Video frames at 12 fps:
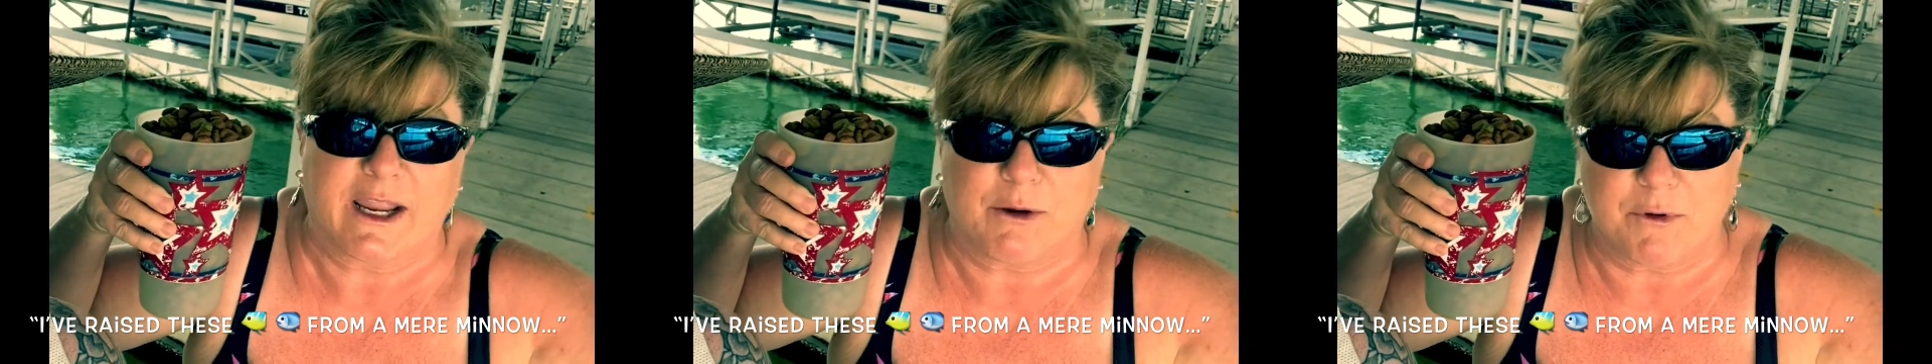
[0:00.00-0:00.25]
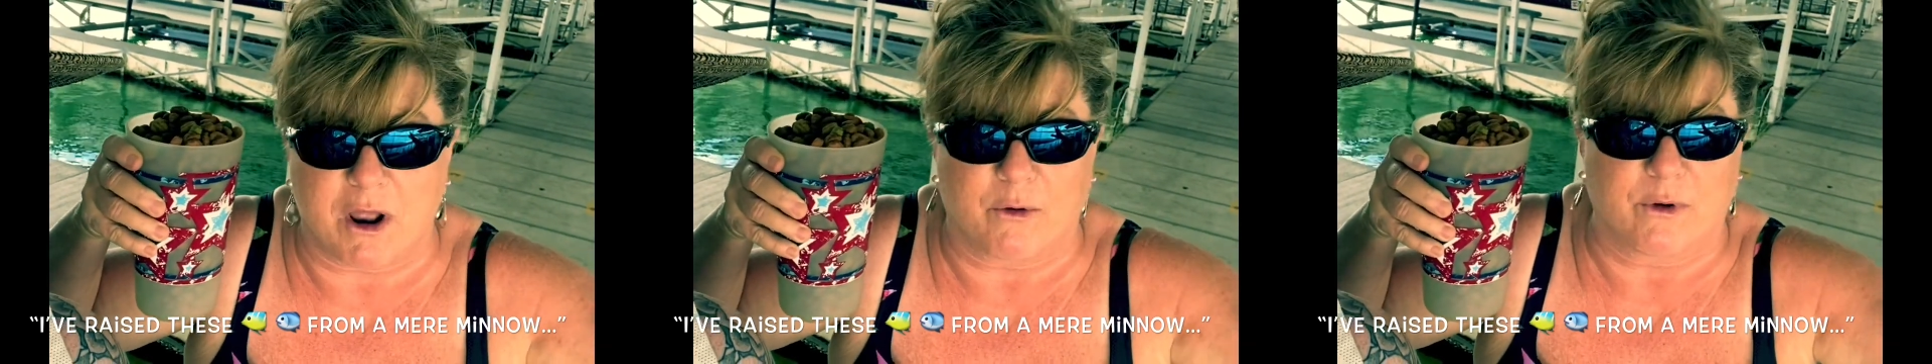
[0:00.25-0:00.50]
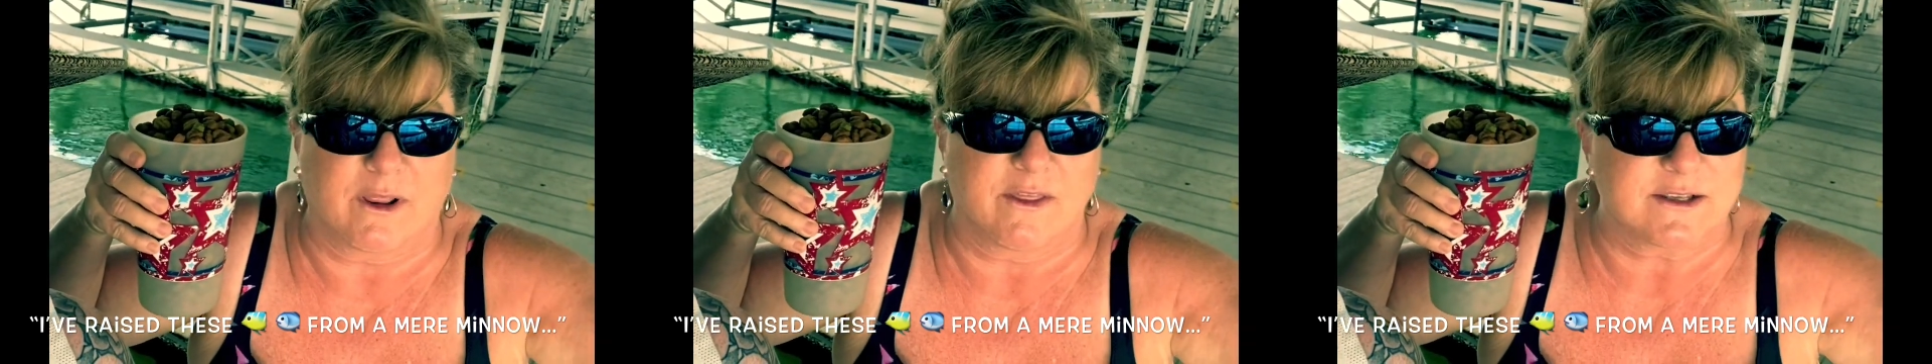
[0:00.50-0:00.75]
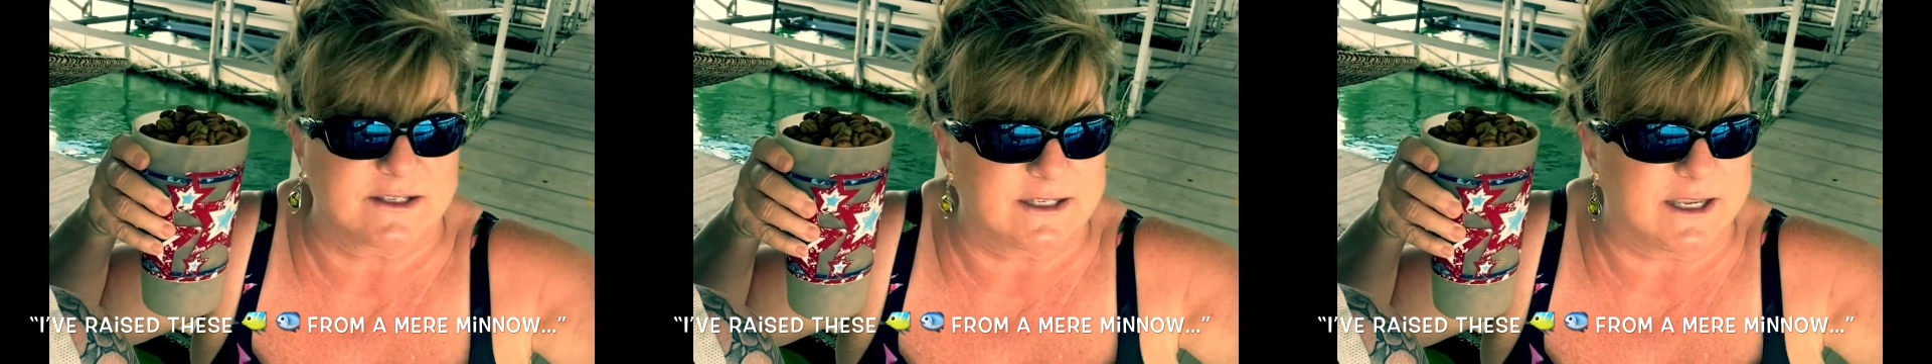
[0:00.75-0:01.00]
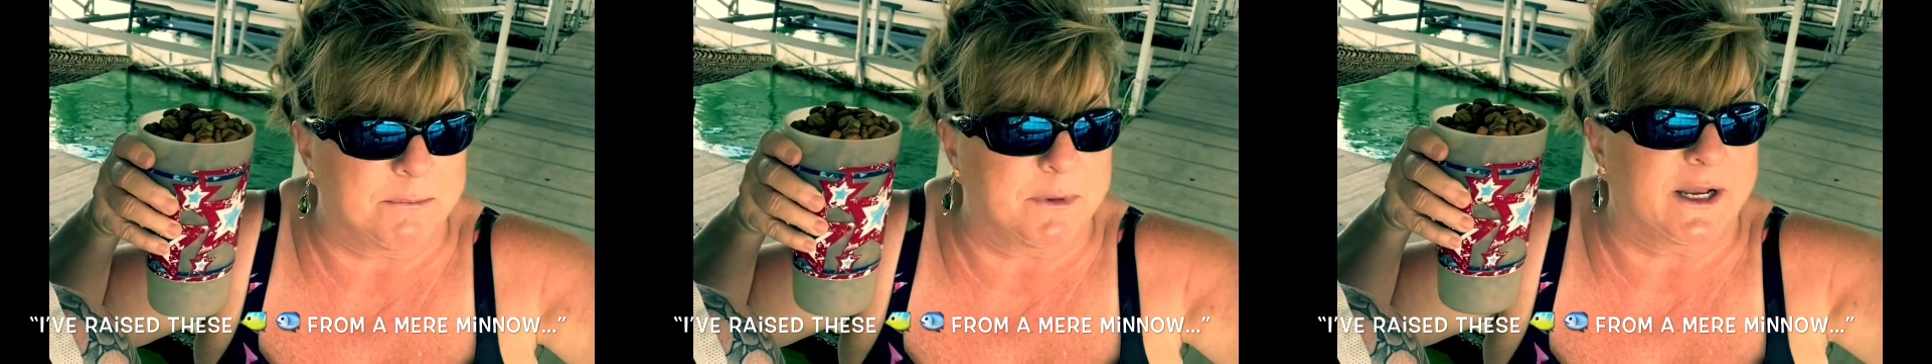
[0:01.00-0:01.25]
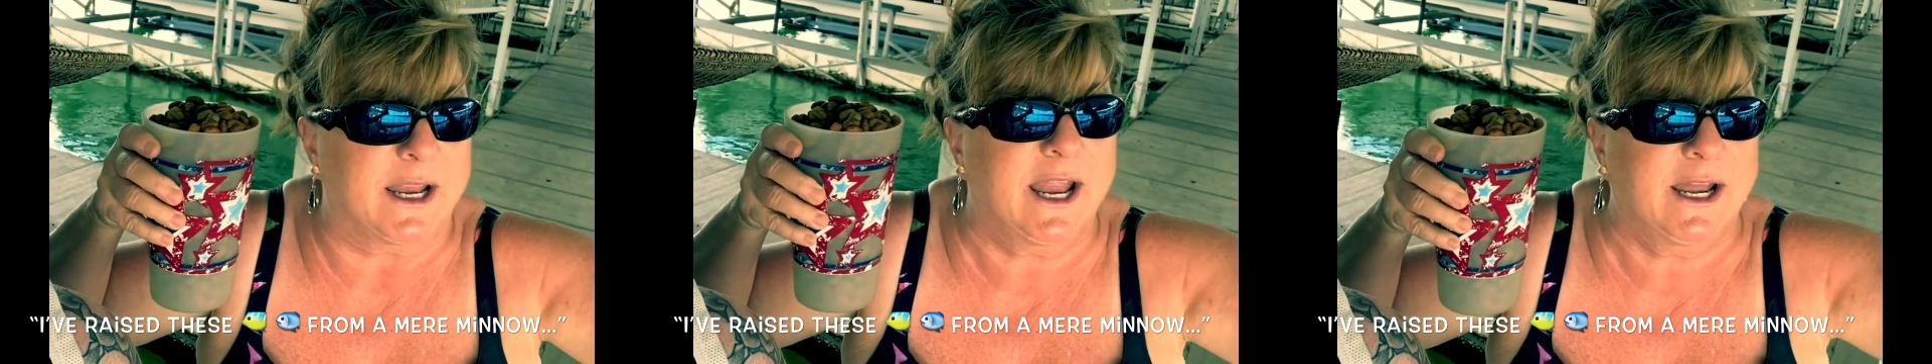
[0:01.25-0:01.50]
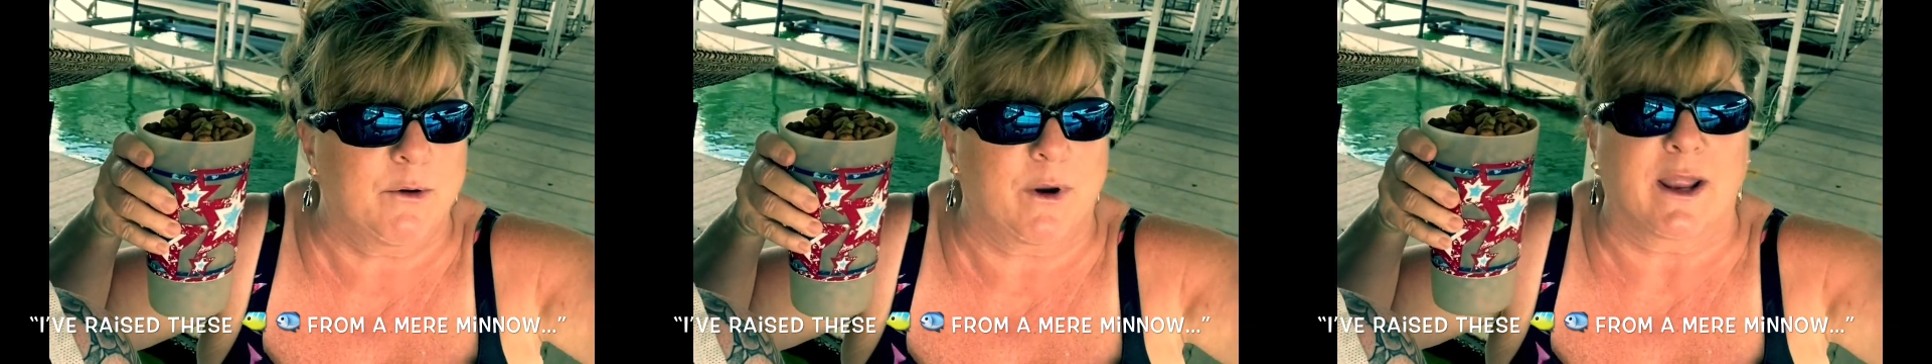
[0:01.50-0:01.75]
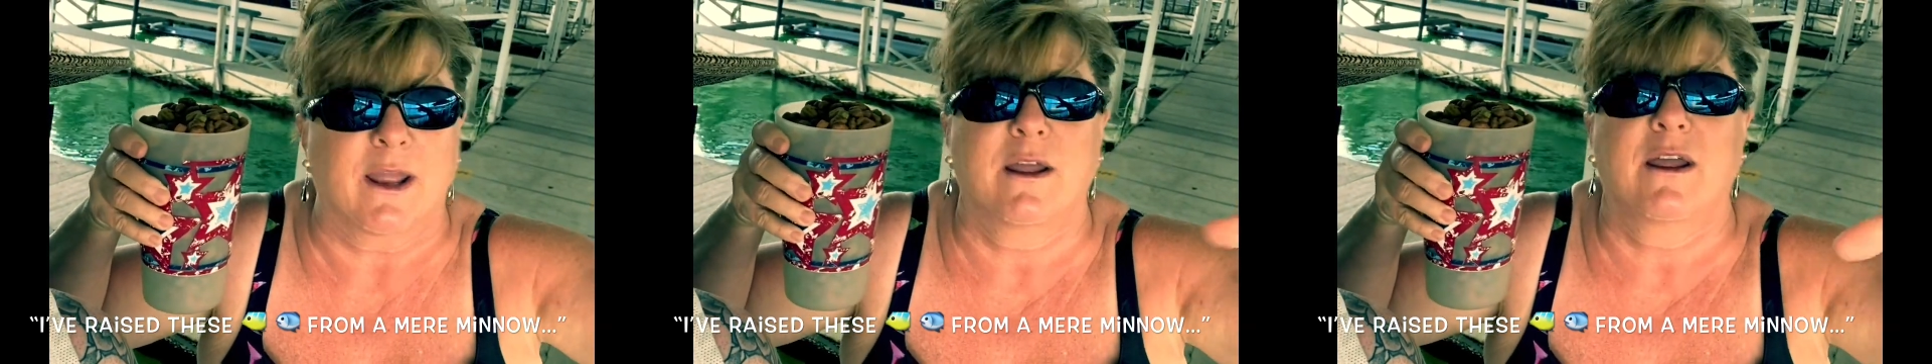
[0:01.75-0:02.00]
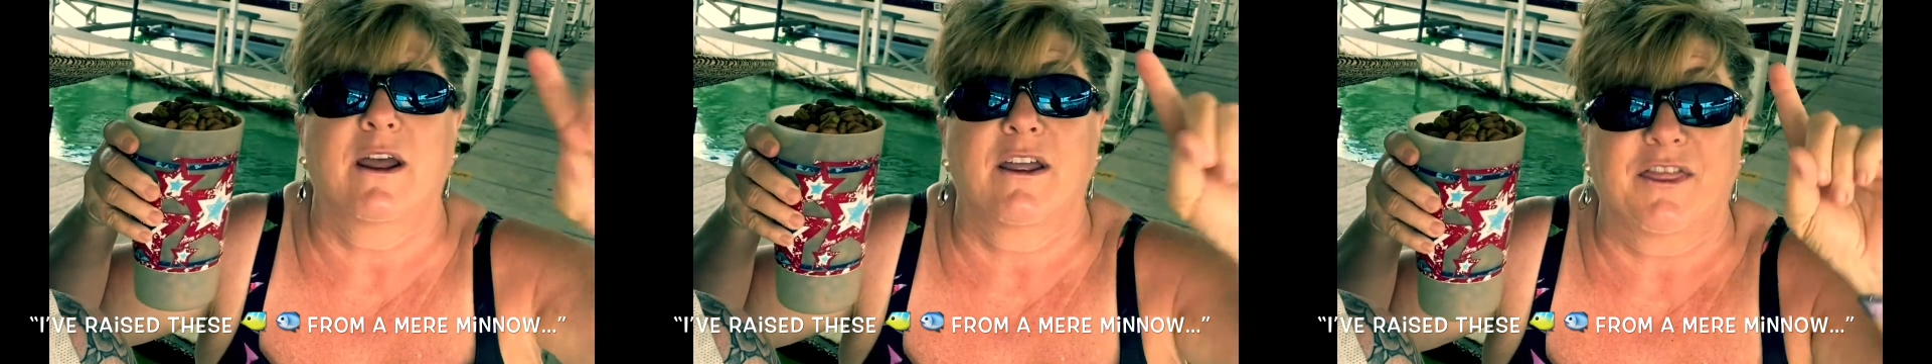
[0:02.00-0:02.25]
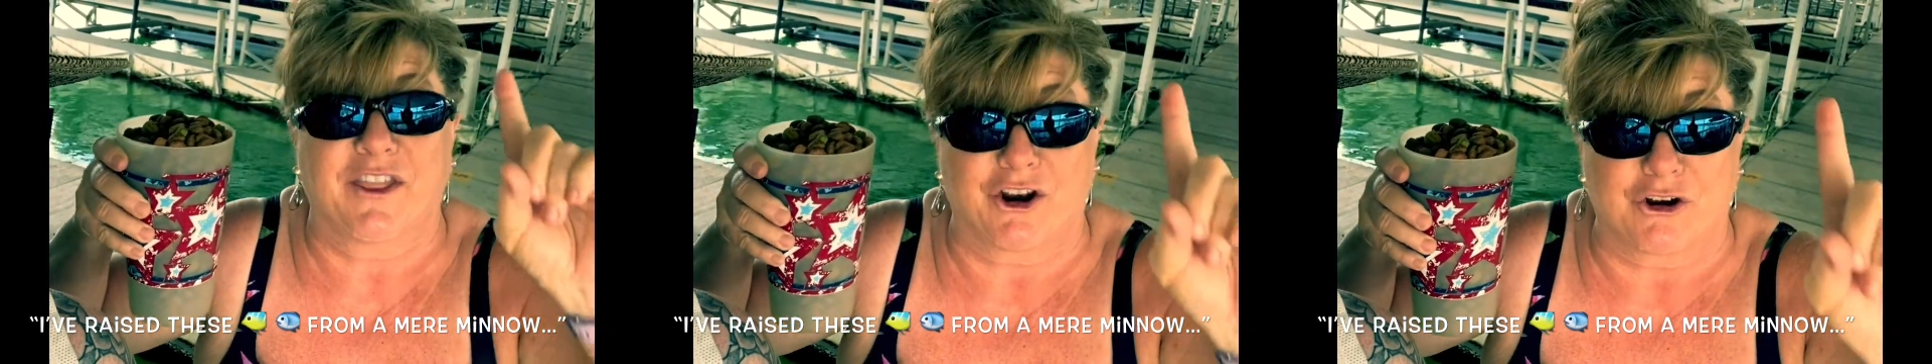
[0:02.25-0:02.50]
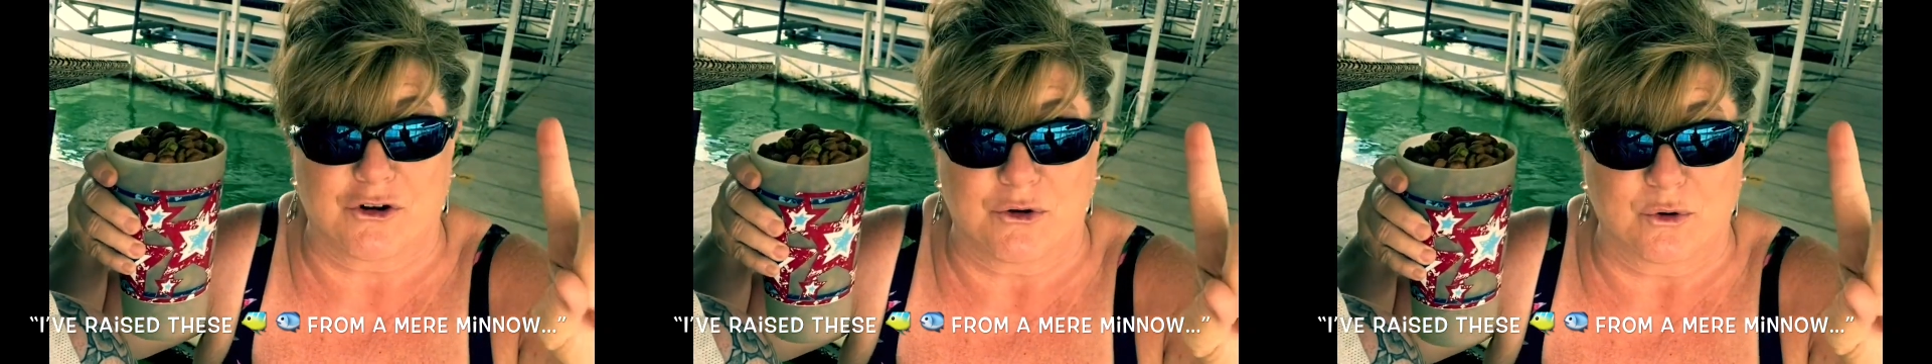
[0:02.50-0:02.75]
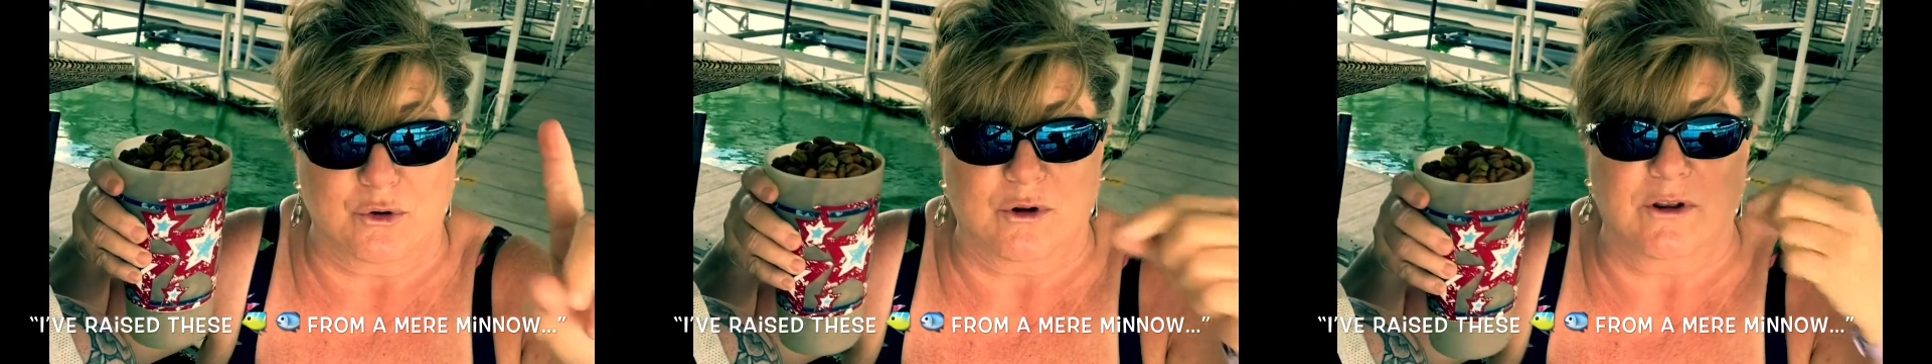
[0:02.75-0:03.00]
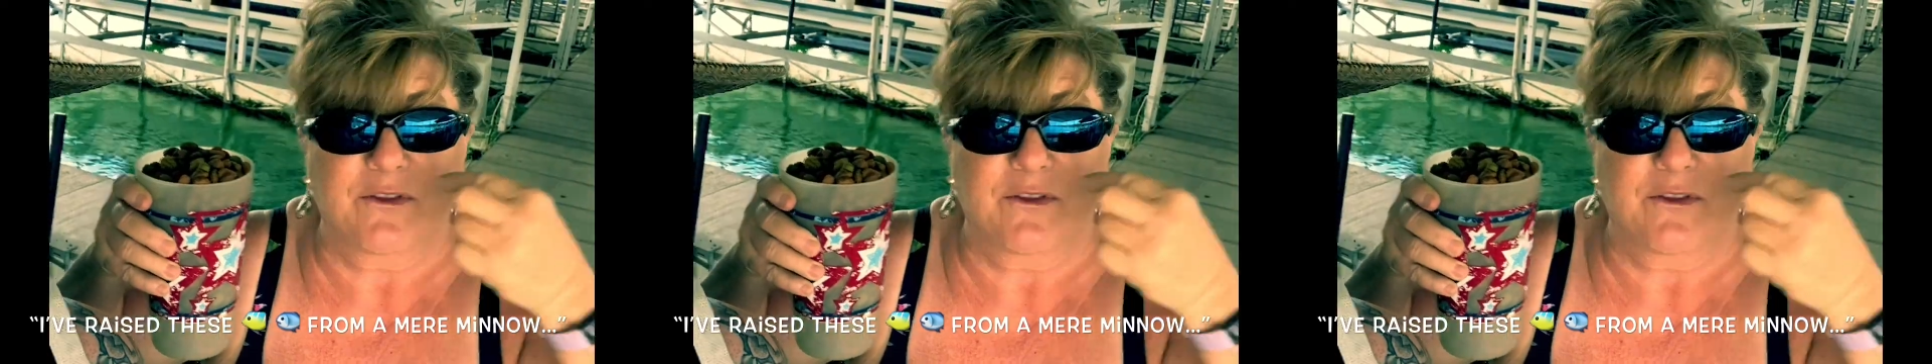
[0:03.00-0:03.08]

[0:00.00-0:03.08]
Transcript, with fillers: not really the sea, but anyway, they're cool.